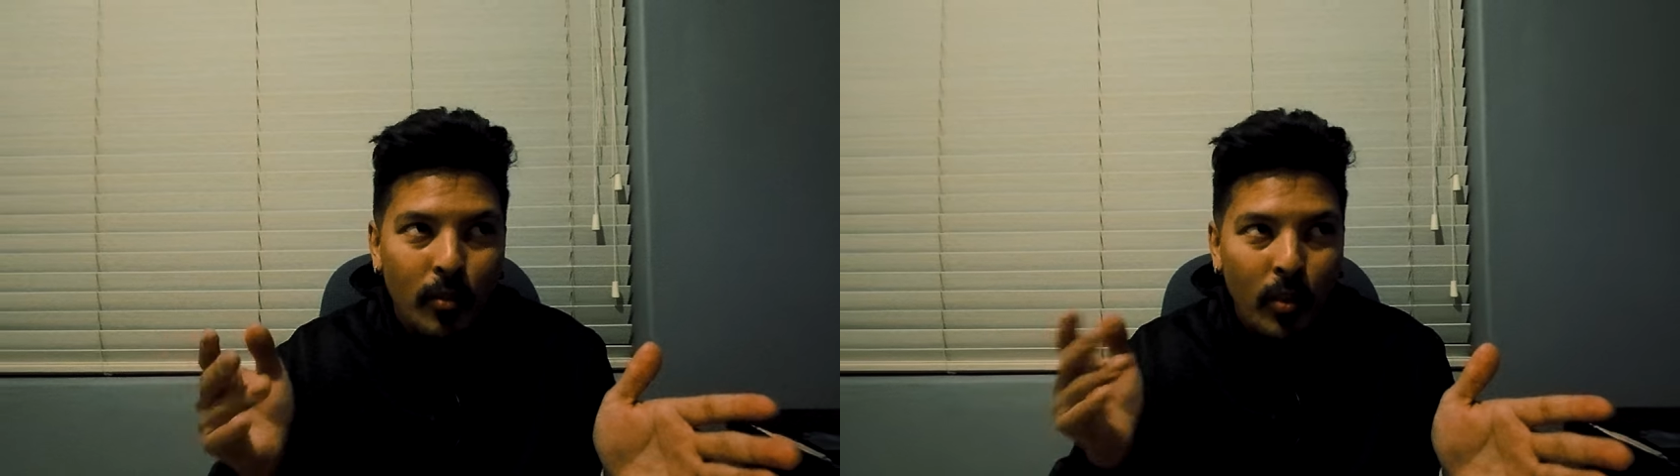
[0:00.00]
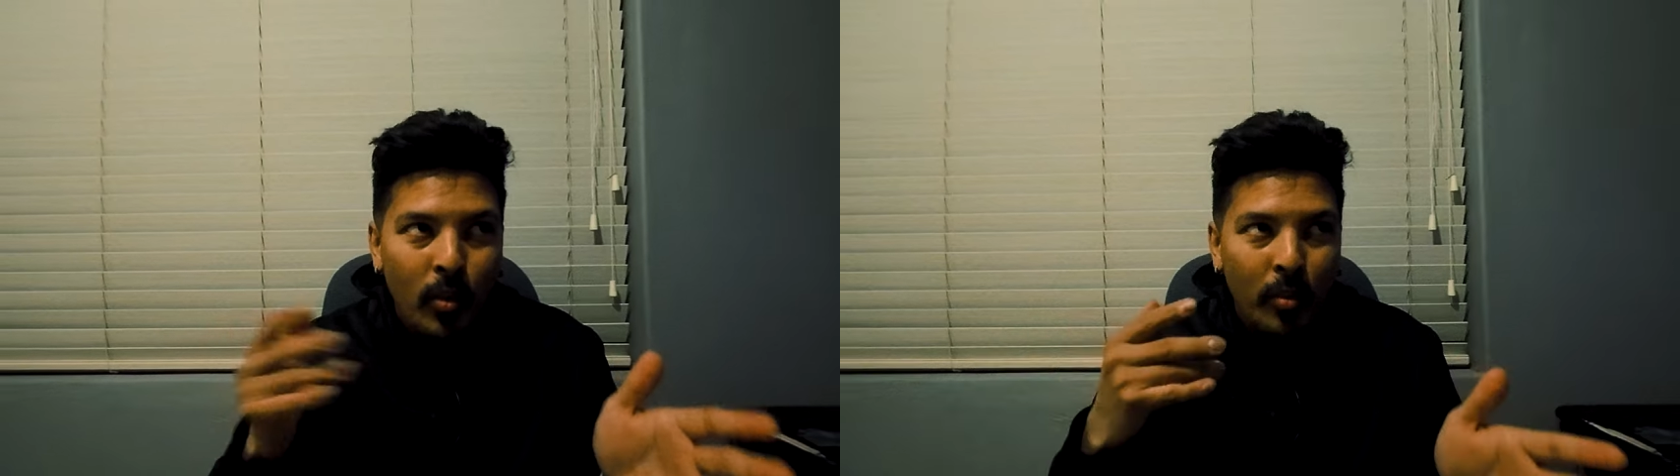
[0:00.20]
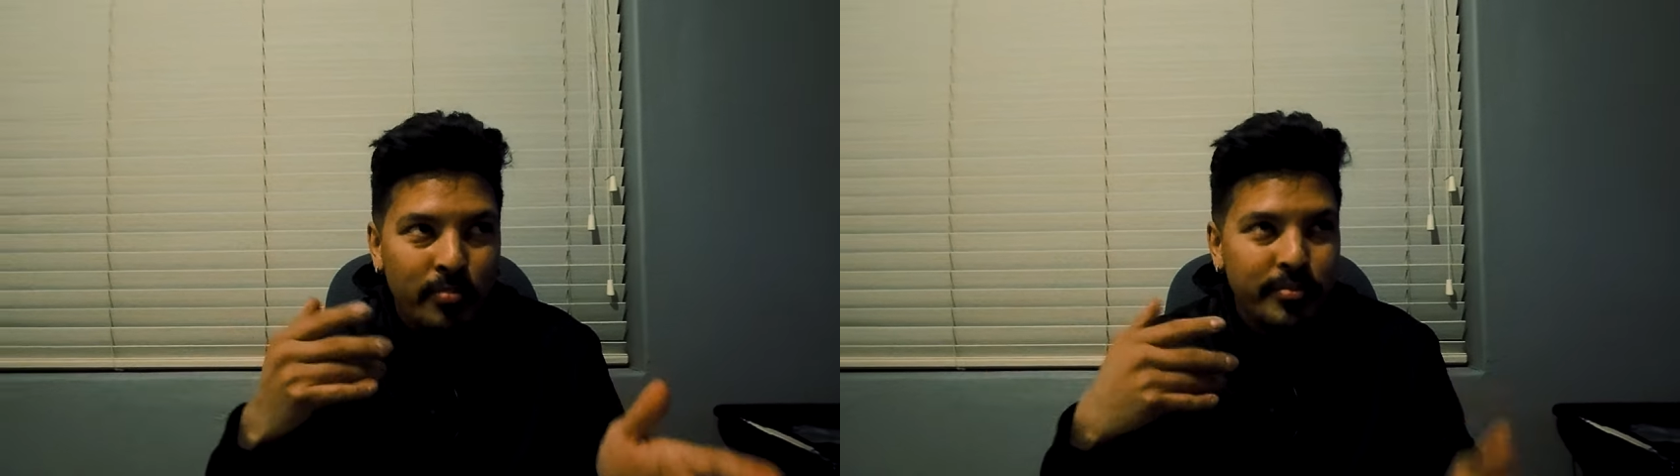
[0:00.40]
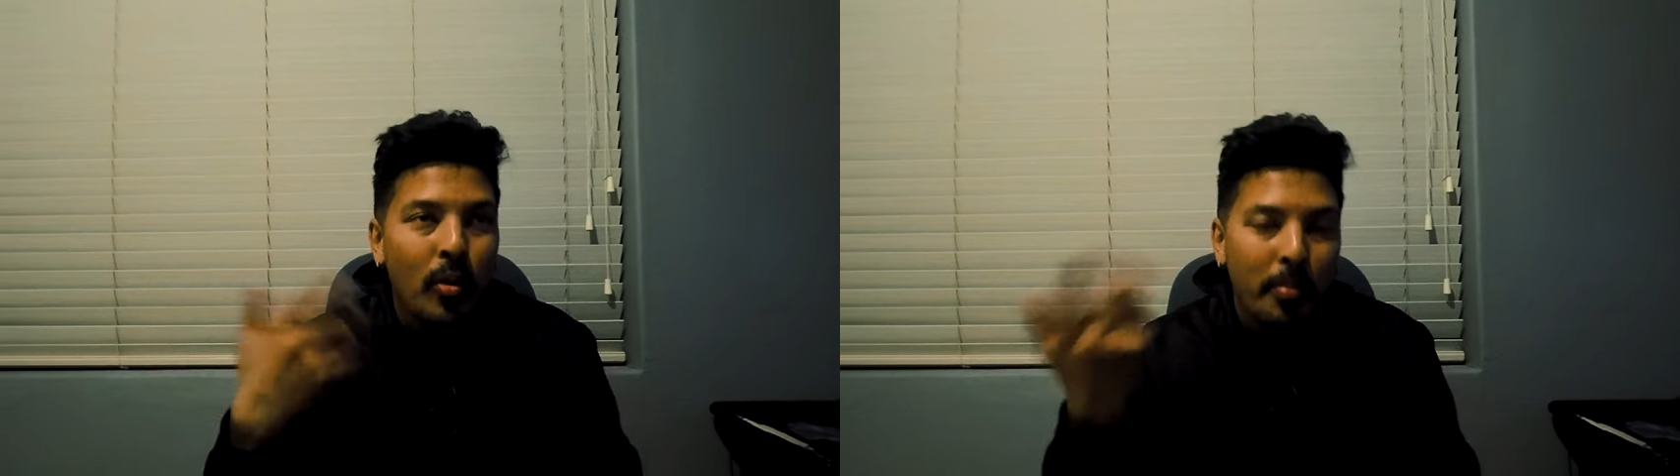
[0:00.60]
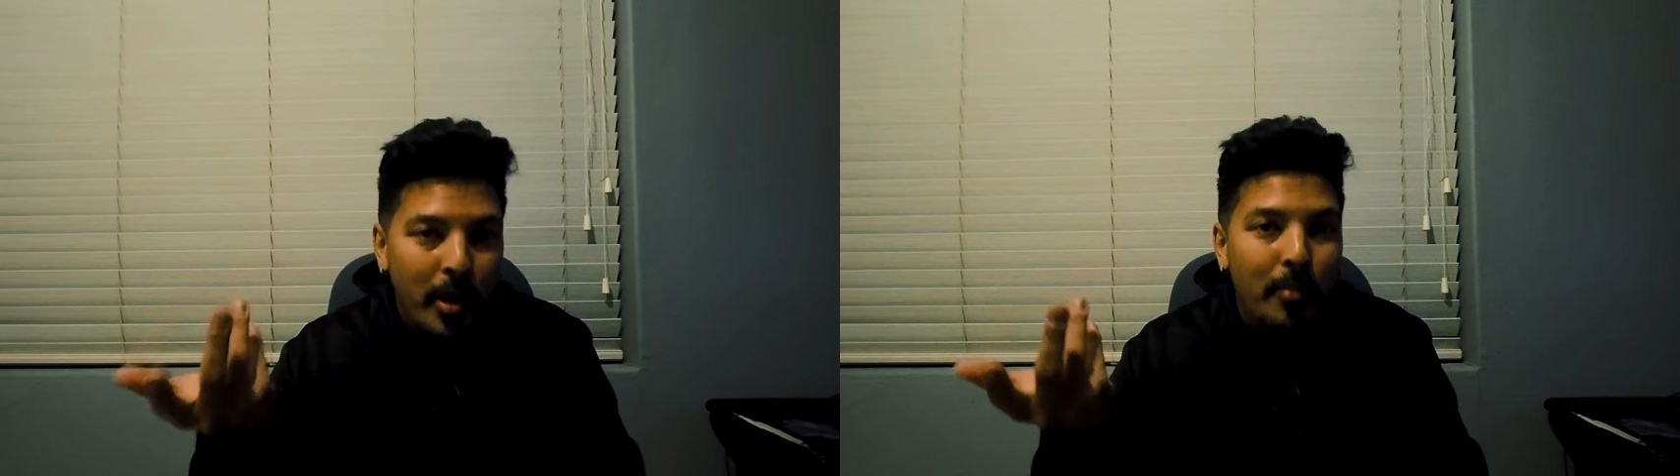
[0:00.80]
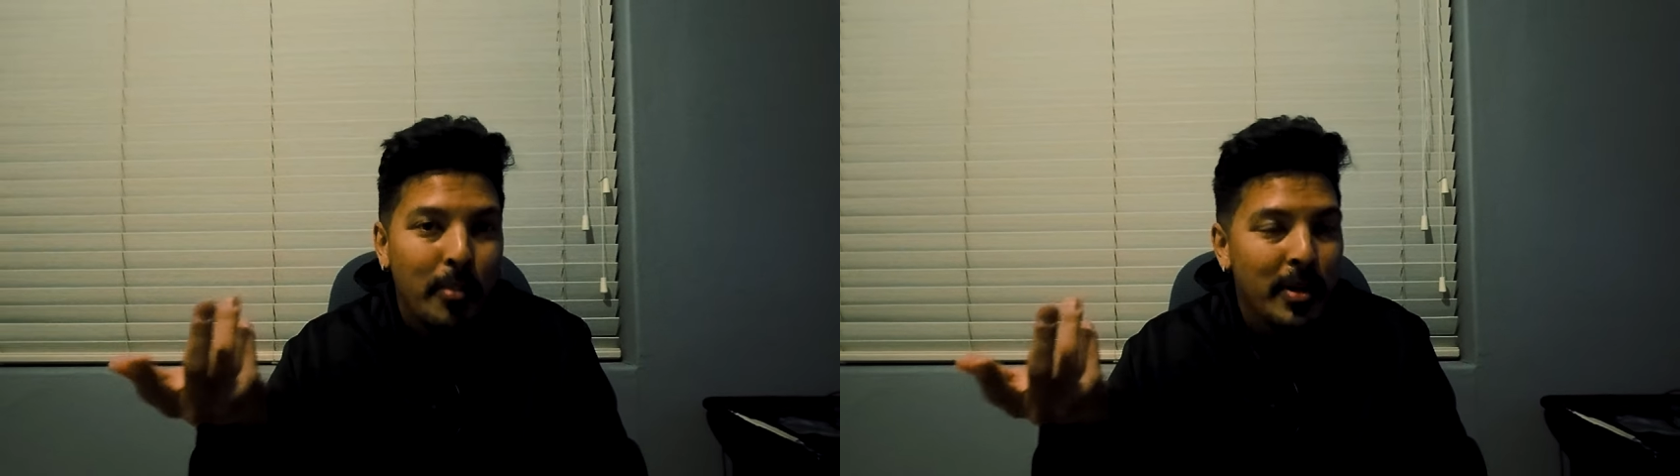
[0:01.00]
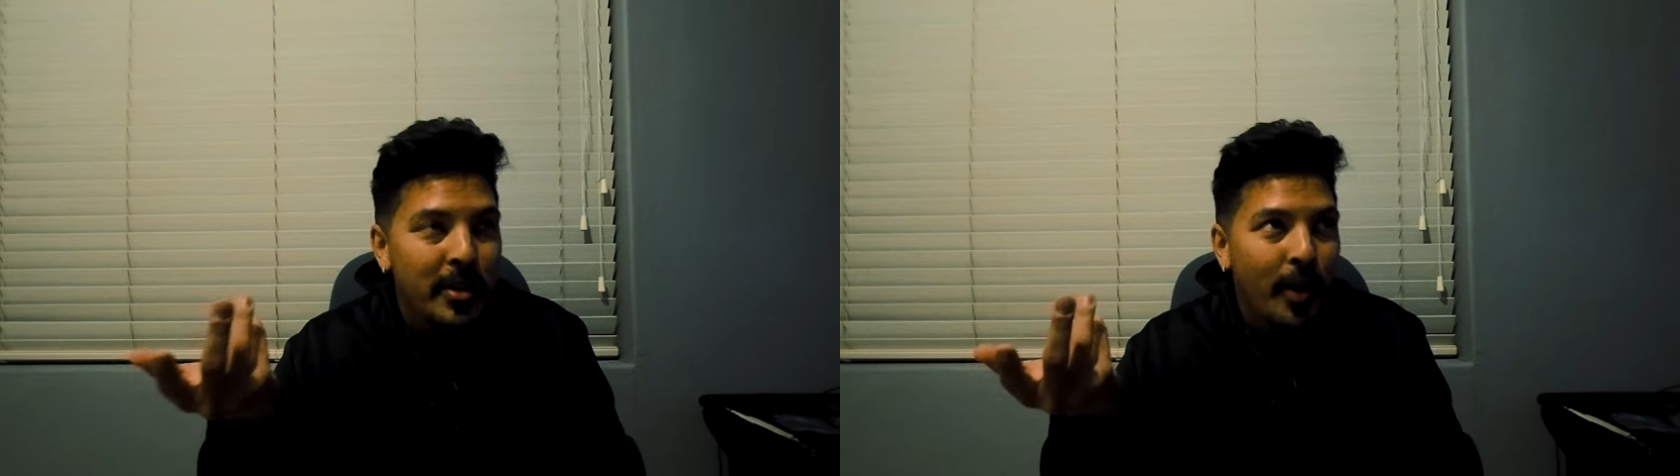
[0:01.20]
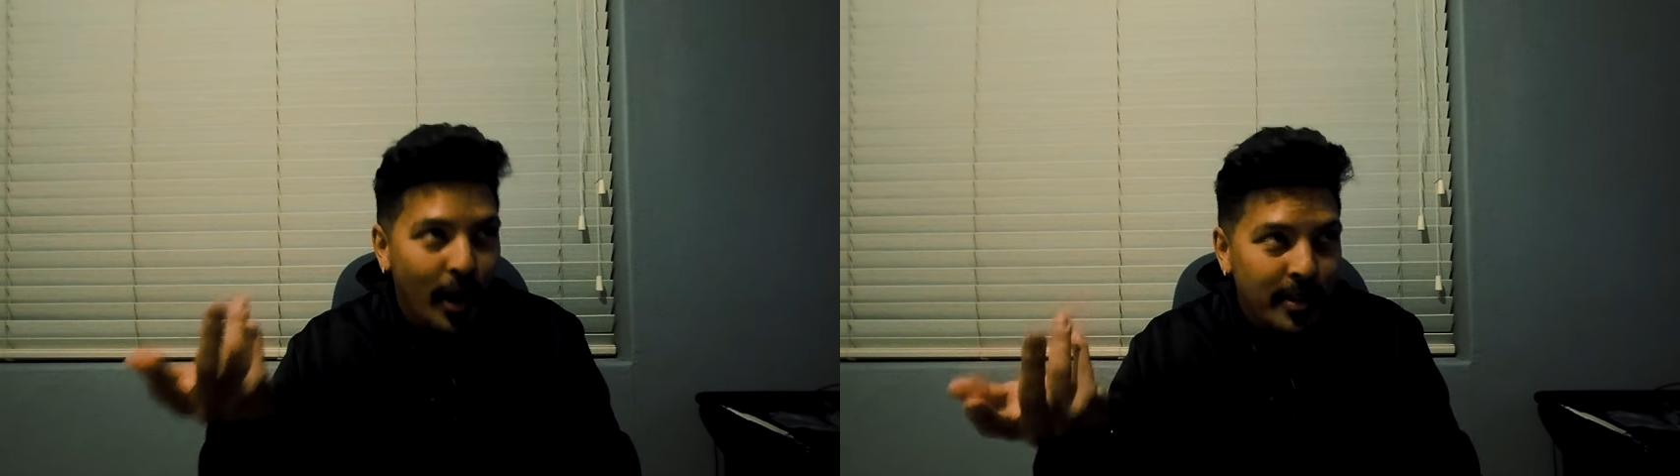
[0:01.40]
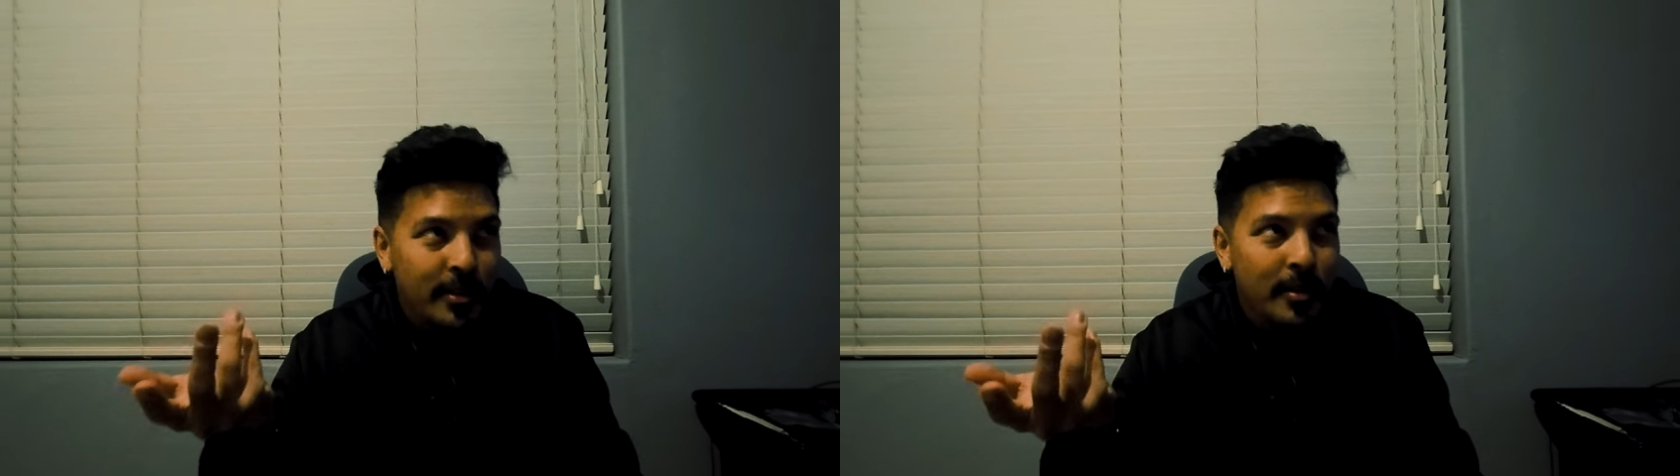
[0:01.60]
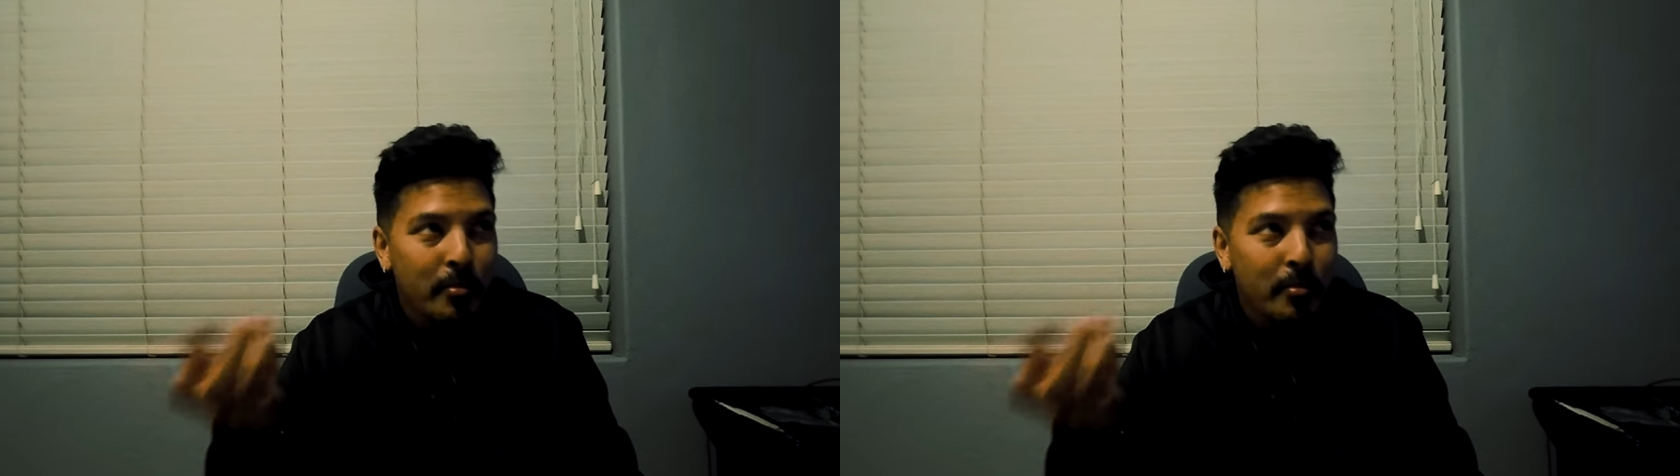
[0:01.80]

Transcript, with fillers: or, or probably not,